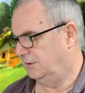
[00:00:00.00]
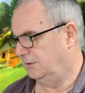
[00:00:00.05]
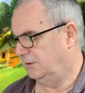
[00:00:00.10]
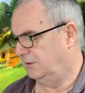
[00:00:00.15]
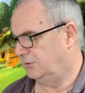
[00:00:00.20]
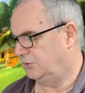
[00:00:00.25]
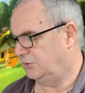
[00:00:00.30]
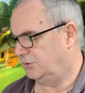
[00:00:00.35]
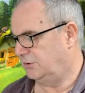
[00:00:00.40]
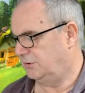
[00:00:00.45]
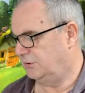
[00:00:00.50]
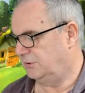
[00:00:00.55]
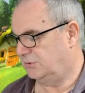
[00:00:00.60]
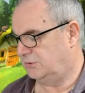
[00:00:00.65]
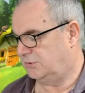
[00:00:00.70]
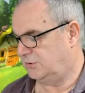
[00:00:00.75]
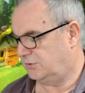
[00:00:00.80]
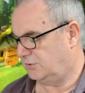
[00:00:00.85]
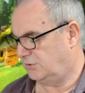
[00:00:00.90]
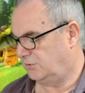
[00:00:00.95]
And there she
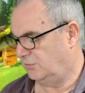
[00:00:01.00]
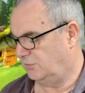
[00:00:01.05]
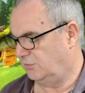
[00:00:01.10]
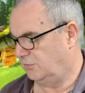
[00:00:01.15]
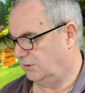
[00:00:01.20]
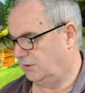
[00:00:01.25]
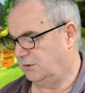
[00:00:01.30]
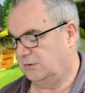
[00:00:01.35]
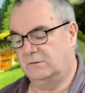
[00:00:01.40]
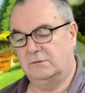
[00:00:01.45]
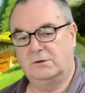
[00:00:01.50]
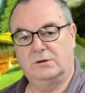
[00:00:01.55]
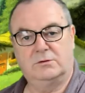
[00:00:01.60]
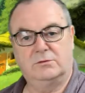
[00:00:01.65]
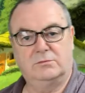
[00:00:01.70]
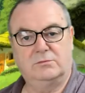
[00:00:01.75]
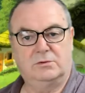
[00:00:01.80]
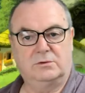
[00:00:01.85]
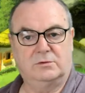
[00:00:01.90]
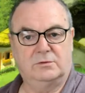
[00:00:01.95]
is strolling
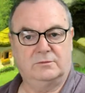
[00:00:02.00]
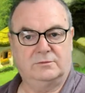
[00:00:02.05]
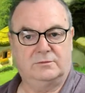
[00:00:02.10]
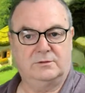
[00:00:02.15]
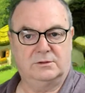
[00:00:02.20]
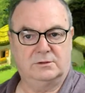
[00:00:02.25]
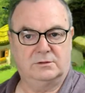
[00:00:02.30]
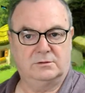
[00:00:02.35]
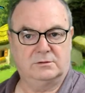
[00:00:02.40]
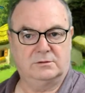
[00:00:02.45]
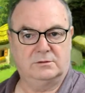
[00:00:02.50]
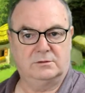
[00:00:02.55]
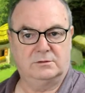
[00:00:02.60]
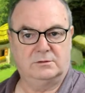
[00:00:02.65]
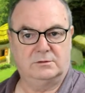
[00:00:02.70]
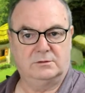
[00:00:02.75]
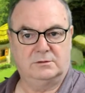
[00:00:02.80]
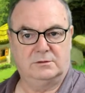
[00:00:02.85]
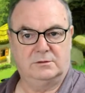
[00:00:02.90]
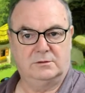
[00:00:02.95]
around her field
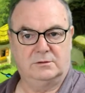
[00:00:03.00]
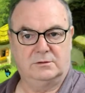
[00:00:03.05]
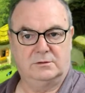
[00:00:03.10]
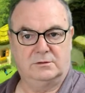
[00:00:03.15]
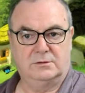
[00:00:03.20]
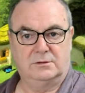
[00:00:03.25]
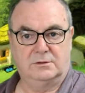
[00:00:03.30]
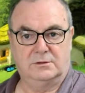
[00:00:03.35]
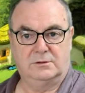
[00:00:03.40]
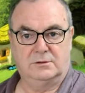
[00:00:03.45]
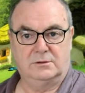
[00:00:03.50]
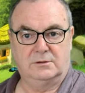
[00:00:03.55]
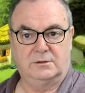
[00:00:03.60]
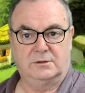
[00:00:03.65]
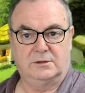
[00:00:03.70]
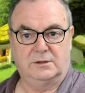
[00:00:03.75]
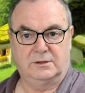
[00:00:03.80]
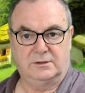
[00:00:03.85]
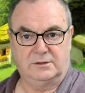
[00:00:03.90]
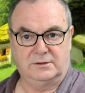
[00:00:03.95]

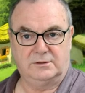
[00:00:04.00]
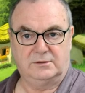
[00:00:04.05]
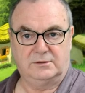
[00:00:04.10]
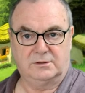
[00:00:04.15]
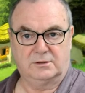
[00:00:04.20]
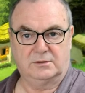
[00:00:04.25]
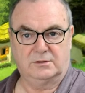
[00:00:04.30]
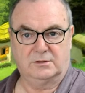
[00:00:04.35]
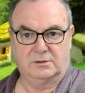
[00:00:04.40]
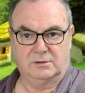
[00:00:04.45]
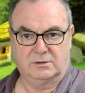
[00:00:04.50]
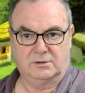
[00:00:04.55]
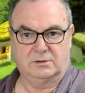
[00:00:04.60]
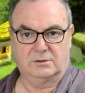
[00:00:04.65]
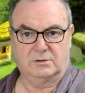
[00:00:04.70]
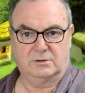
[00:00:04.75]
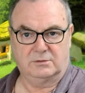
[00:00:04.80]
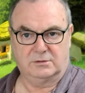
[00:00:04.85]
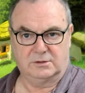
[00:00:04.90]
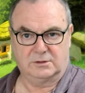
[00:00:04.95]
and eating the
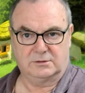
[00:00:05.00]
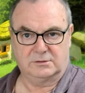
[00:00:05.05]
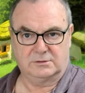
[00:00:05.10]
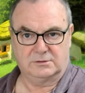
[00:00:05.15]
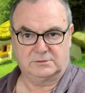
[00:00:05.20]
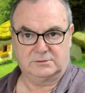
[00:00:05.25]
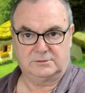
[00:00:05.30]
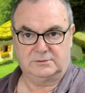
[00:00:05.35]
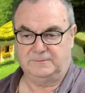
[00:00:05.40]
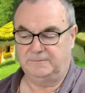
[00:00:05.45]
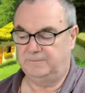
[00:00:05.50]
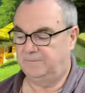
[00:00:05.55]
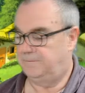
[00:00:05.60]
long grass.